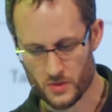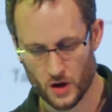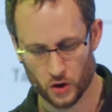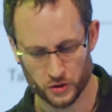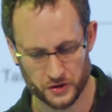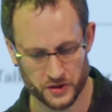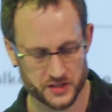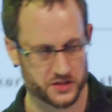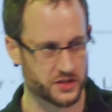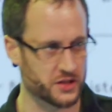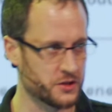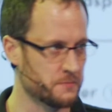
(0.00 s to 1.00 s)
All you need
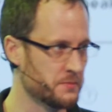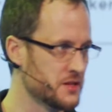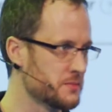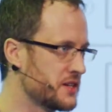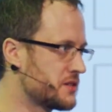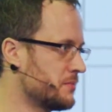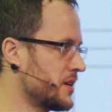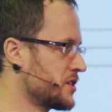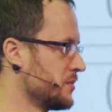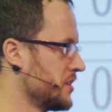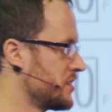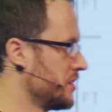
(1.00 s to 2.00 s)
to do is make some
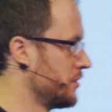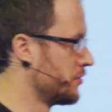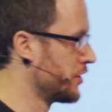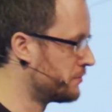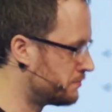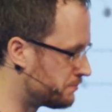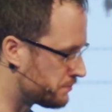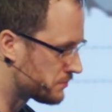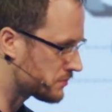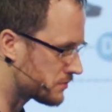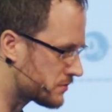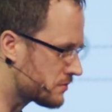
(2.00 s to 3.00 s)
measurements in the room
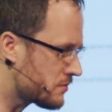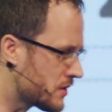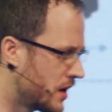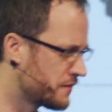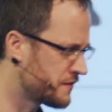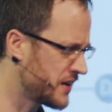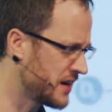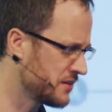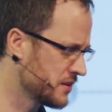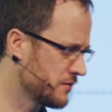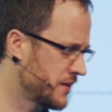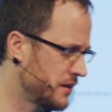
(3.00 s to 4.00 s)
Fill
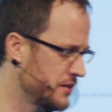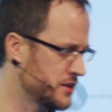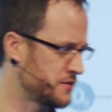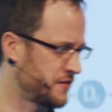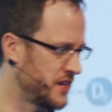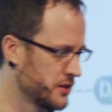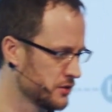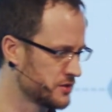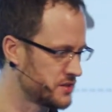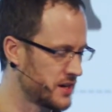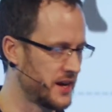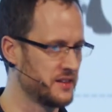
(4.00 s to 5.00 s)
in the various
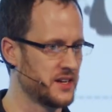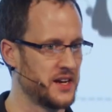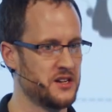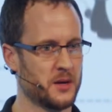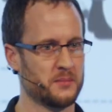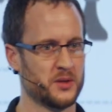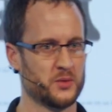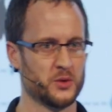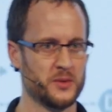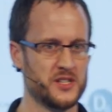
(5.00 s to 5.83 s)
fields and a number will be